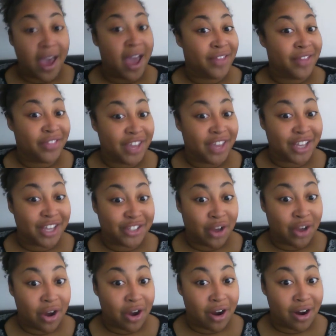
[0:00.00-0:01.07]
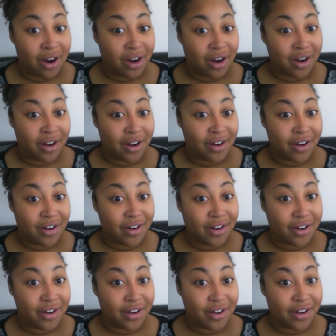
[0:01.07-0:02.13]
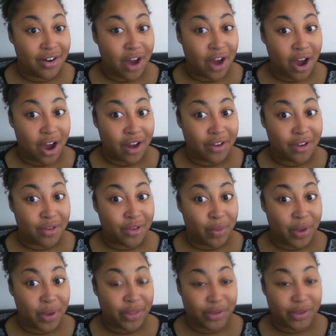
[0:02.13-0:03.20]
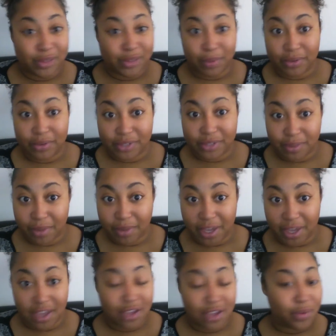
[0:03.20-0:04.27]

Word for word: and things are not the way they're supposed to be.